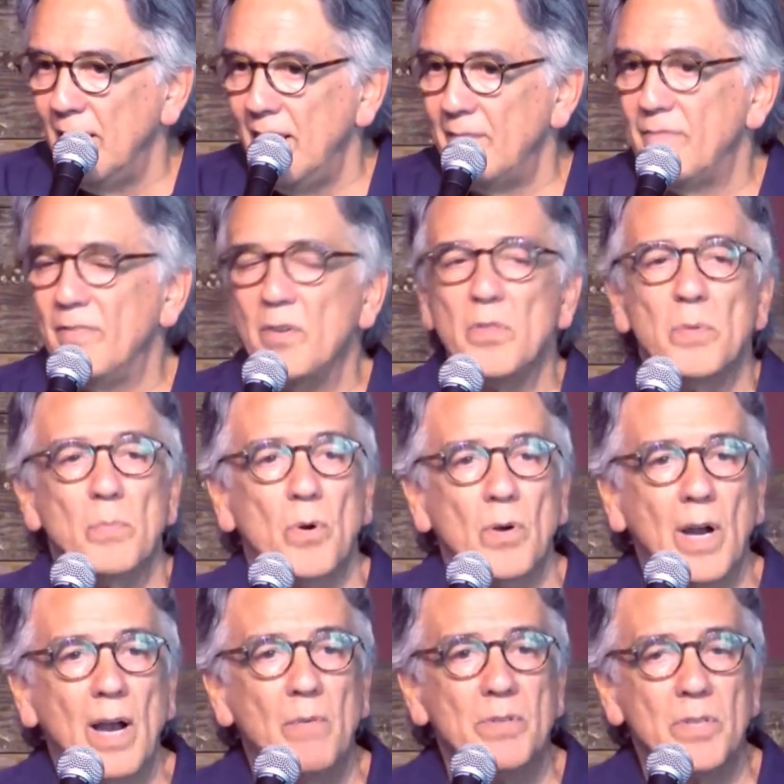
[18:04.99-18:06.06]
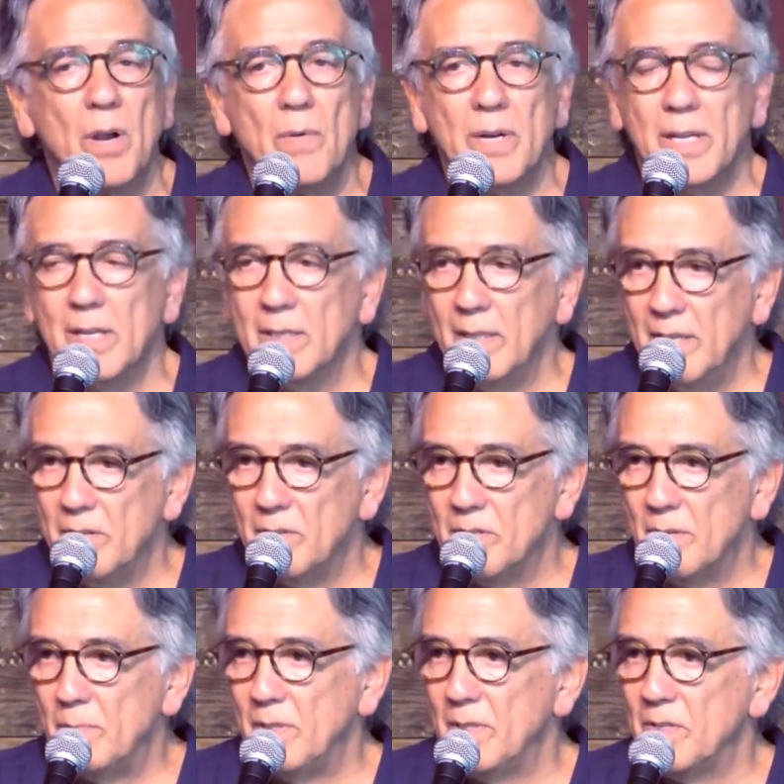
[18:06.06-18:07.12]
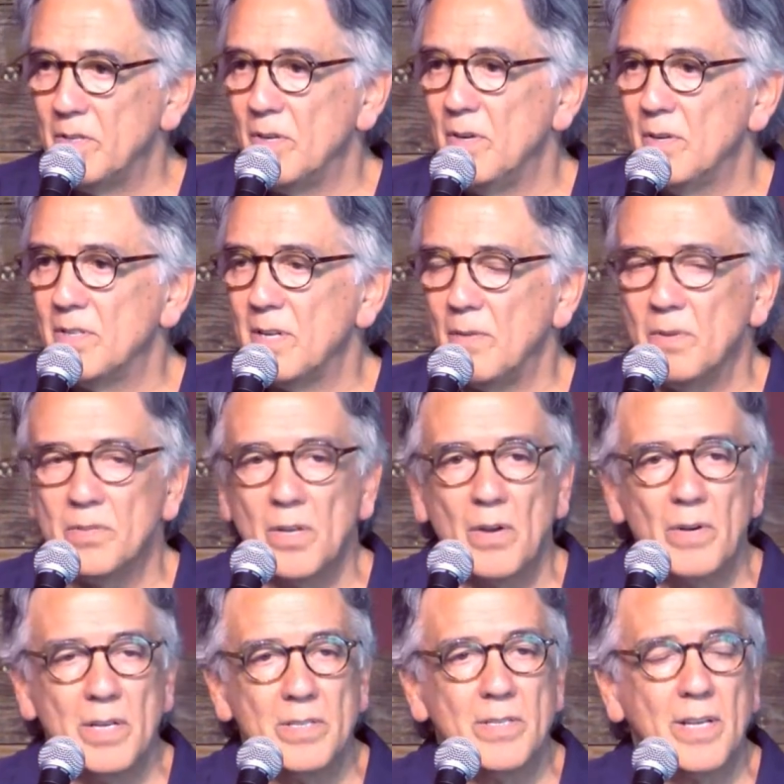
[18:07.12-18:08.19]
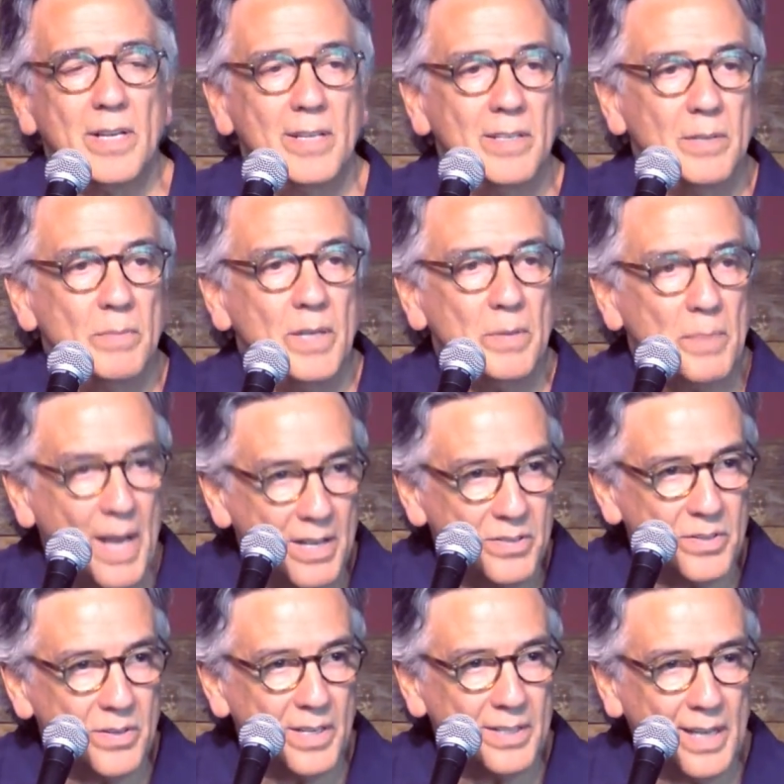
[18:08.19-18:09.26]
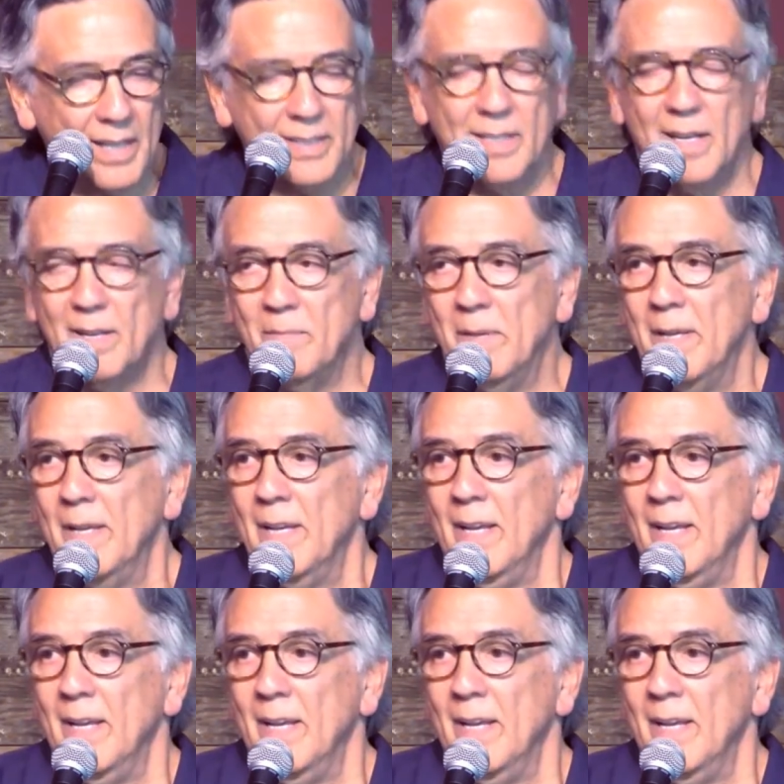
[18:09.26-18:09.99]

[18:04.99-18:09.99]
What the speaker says: And furthermore, I was already in leadership in the church. I was already studying to be a pastor at that time.